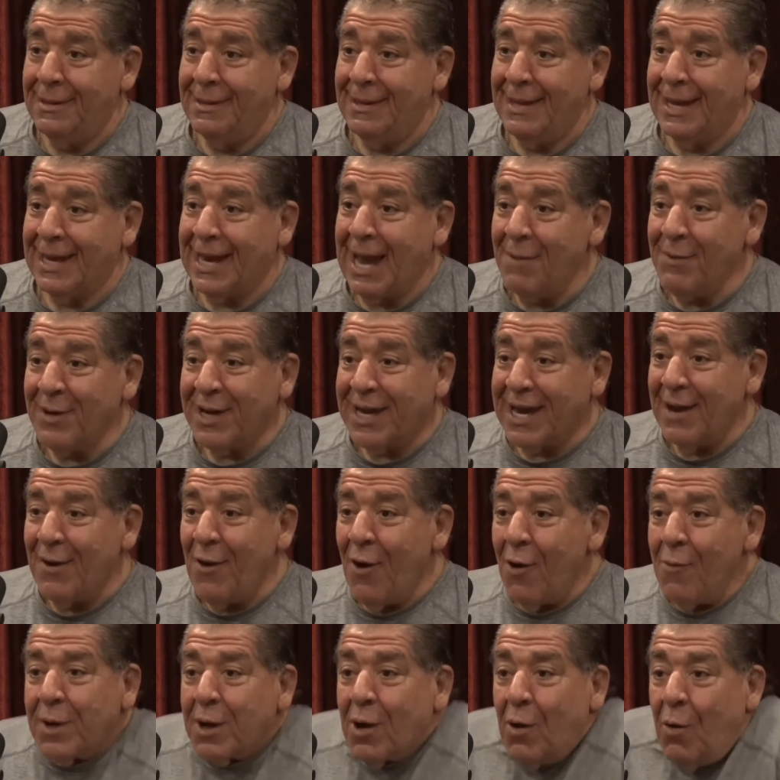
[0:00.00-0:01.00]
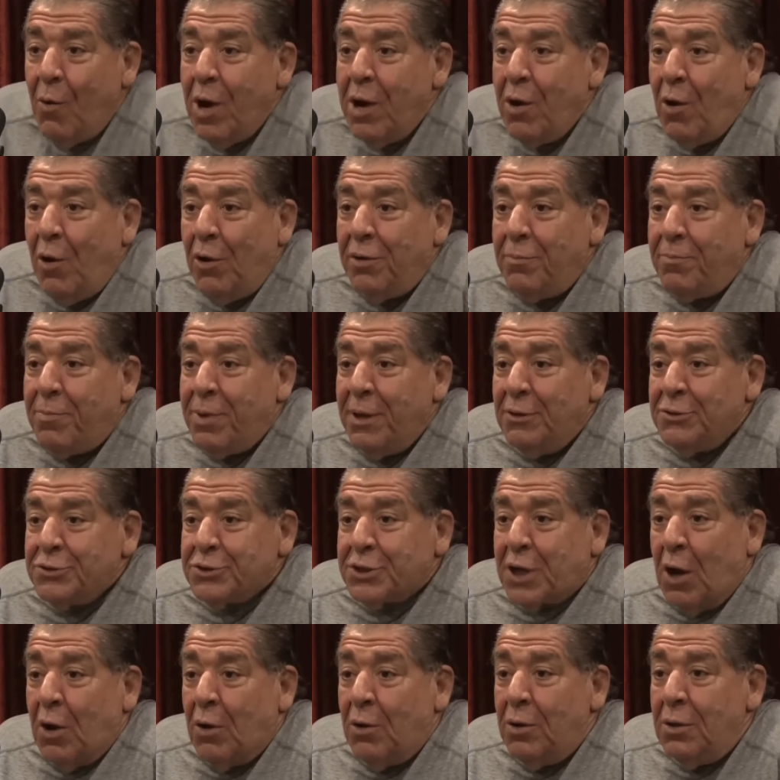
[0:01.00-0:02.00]
Like, I would get home and go, where'd all the pills
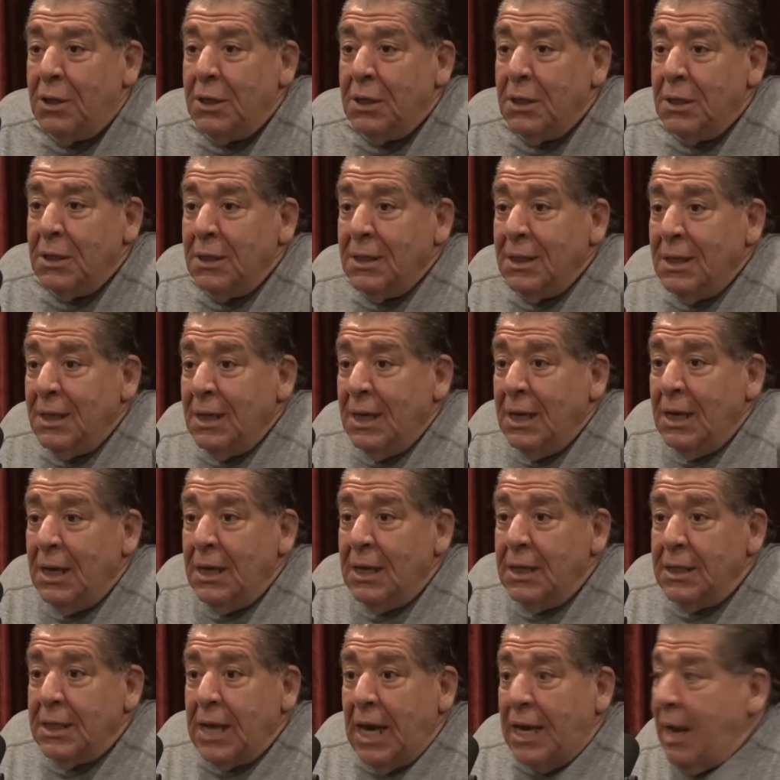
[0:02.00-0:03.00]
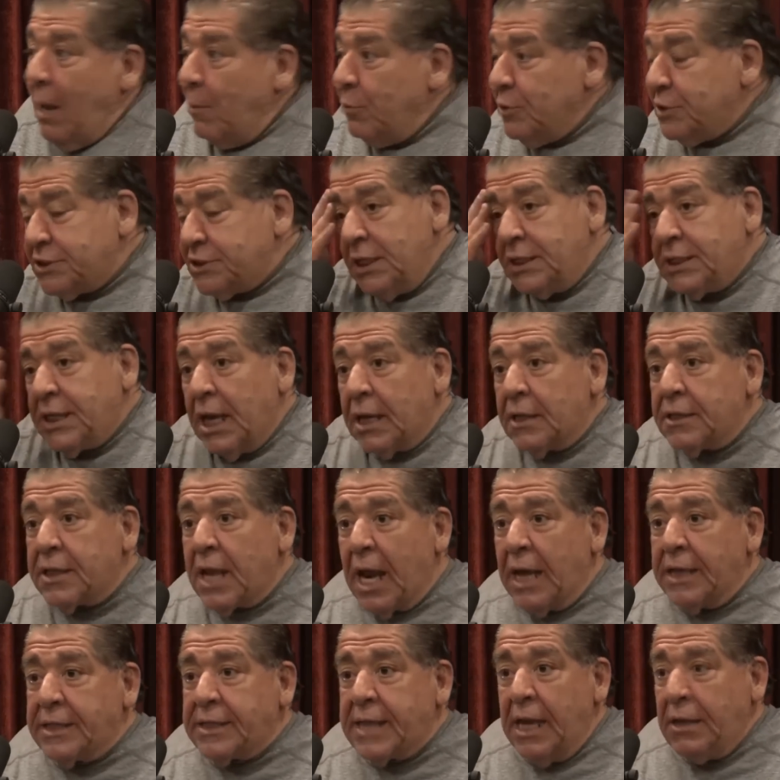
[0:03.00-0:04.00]
go? And I would sit there.
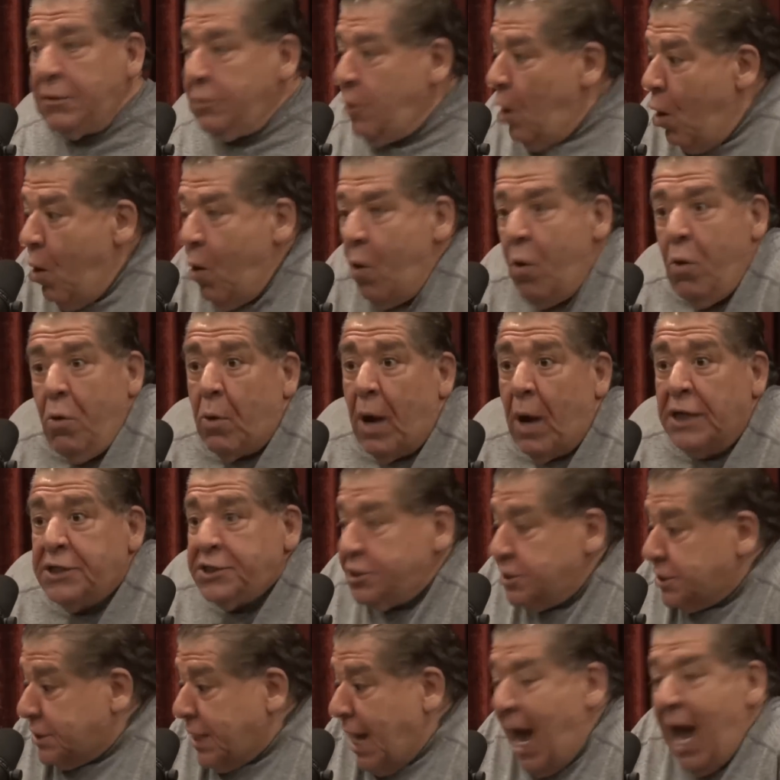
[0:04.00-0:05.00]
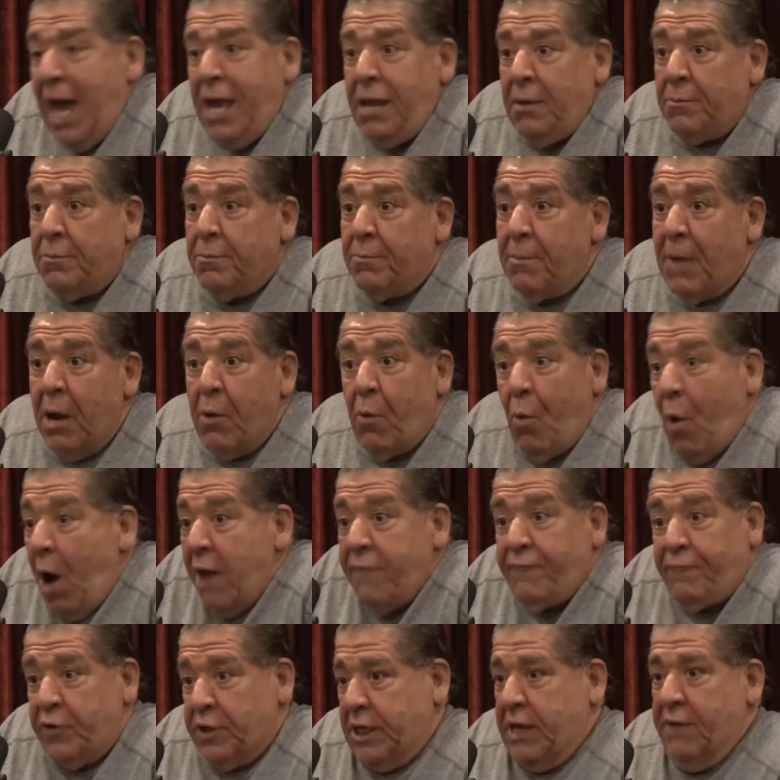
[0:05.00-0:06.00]
I take no. I just got them. My
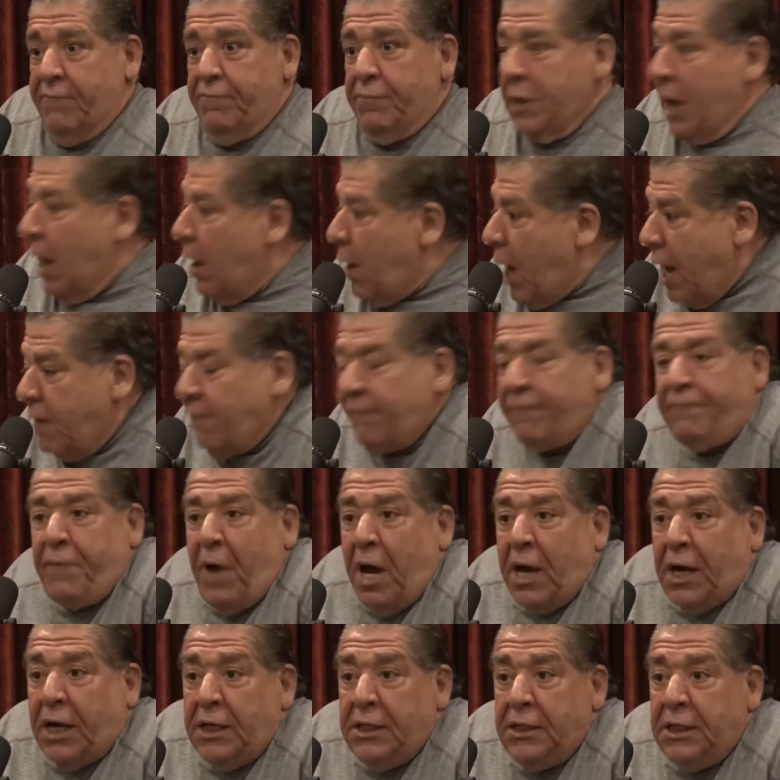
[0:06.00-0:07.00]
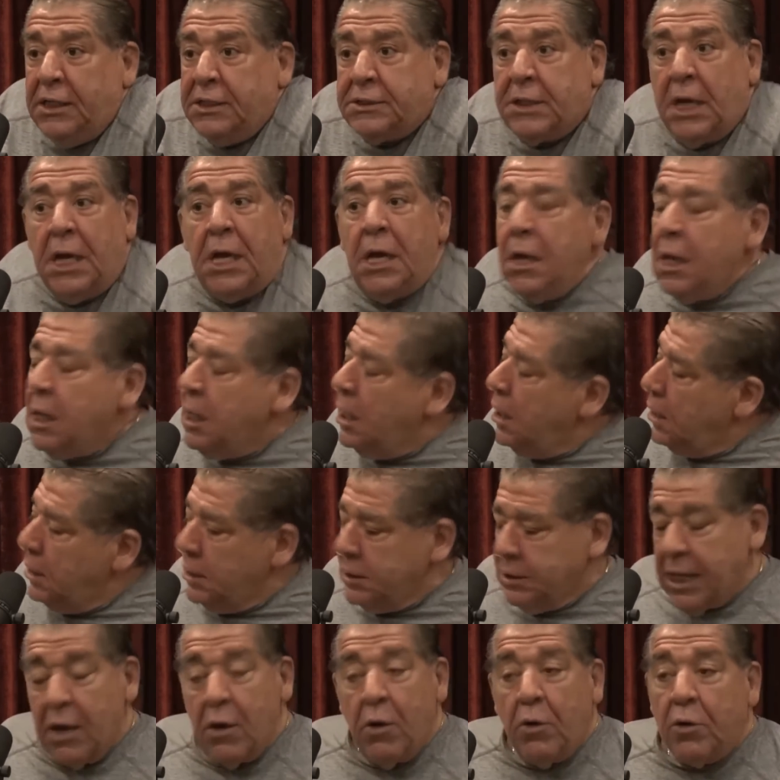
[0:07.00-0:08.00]
wife would give them. How the fucking this?
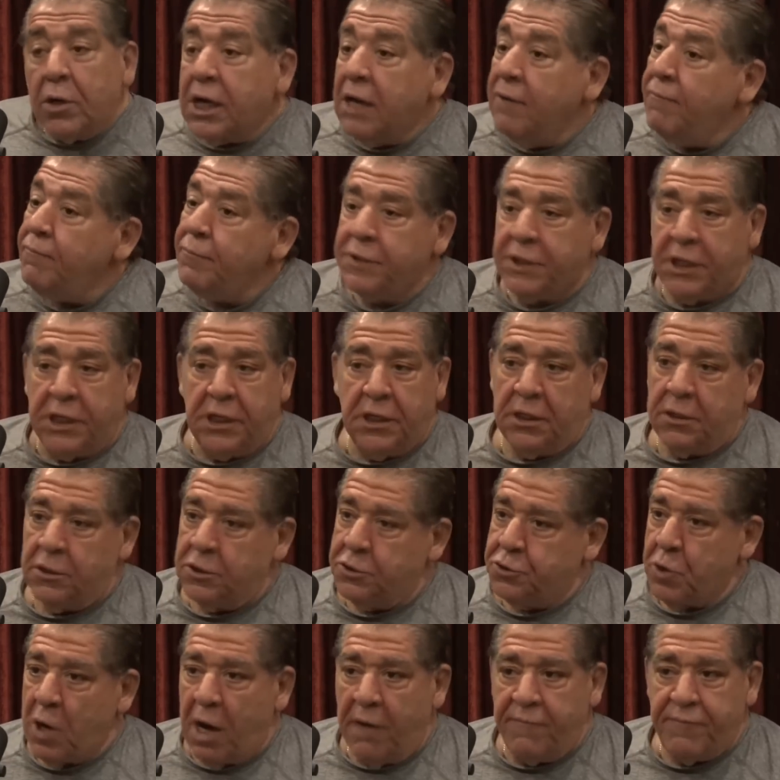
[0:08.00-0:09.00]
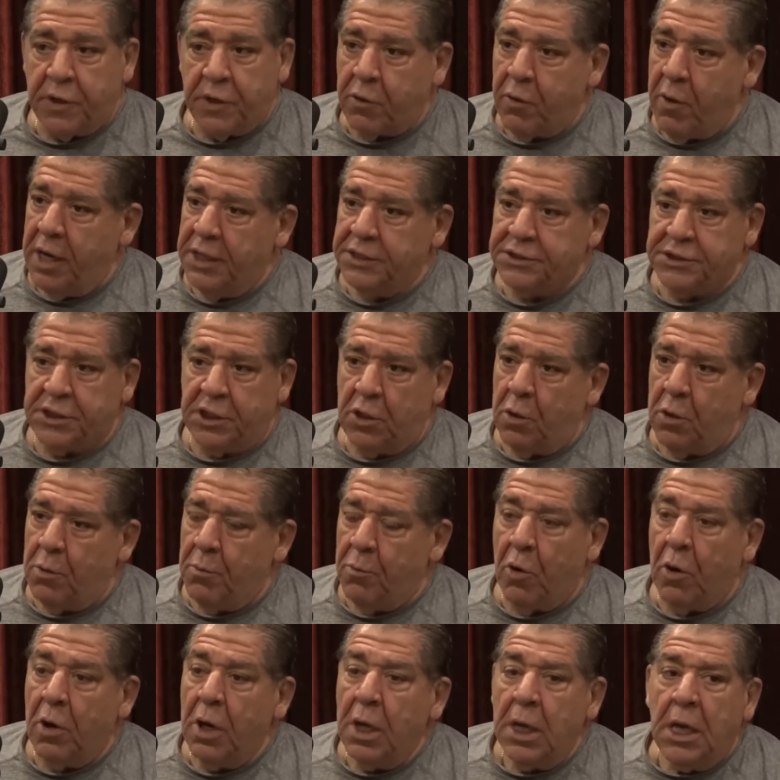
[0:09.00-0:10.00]
They don't give them to you to drive mm. you crazy no
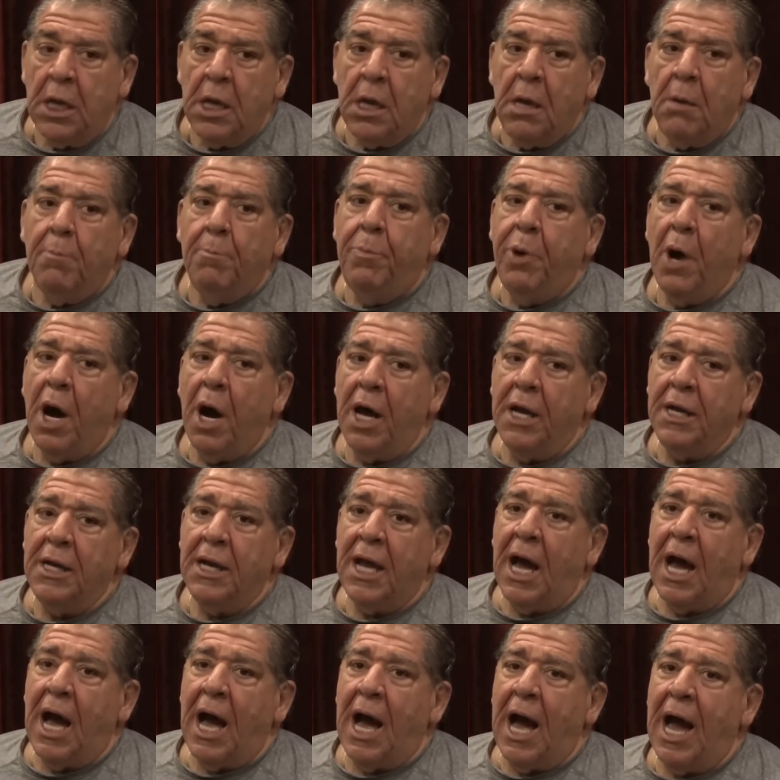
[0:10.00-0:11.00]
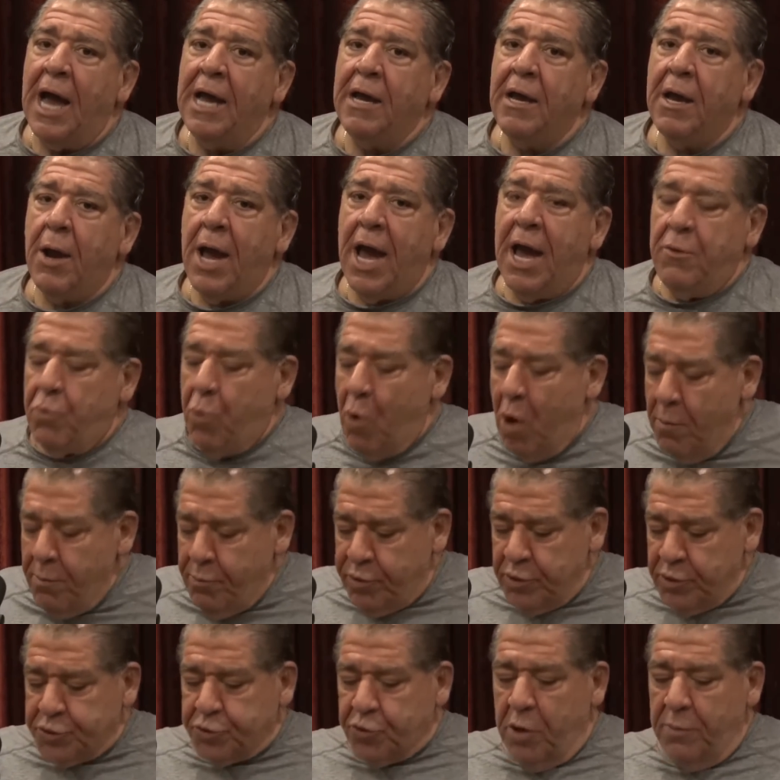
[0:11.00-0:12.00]
more. But I had one
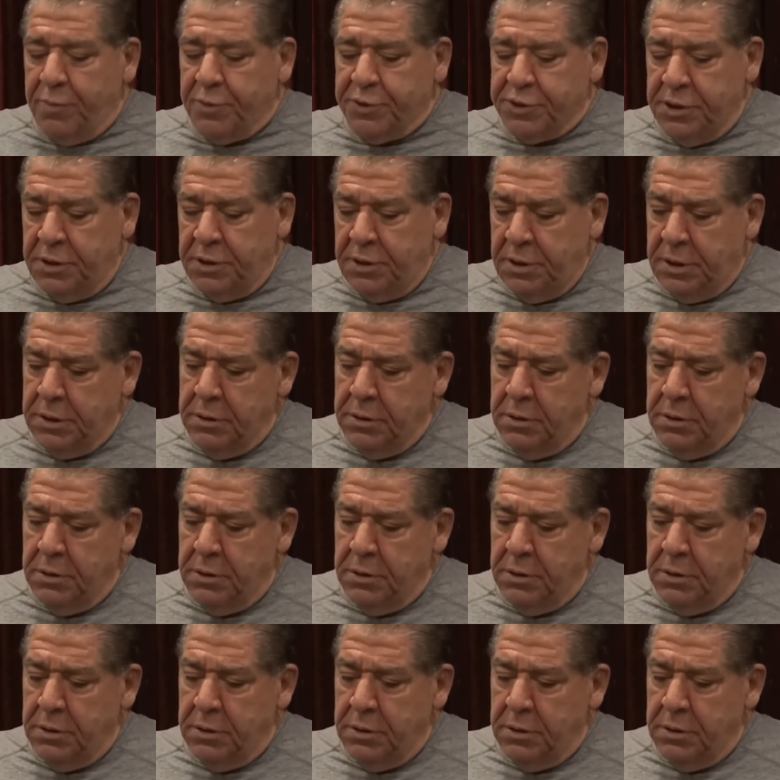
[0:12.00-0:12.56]
prescription,